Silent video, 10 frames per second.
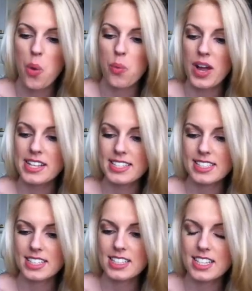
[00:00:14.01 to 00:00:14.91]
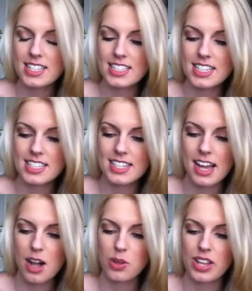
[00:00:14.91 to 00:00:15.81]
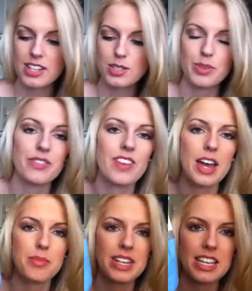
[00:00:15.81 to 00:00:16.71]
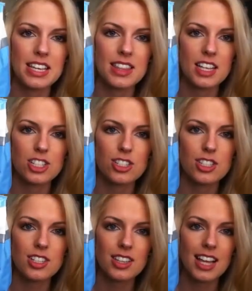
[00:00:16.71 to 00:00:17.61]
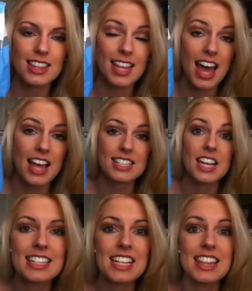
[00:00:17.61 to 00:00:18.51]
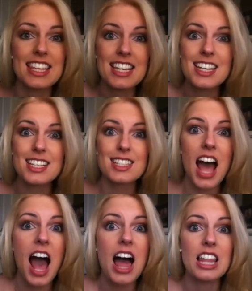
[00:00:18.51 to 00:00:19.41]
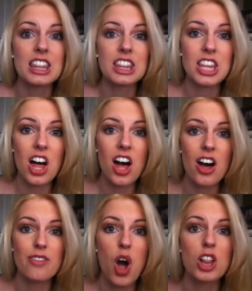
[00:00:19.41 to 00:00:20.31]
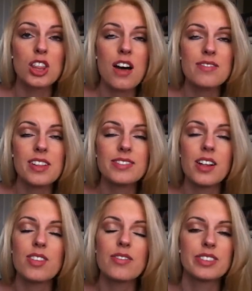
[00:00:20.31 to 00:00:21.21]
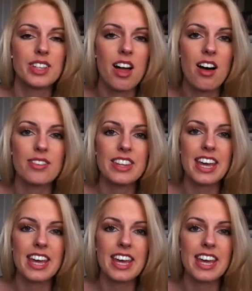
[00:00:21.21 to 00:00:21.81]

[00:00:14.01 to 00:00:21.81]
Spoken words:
Wet Cleansing Towelettes with vitamin E. They just look like that. These I love. Love, love, love, love, love.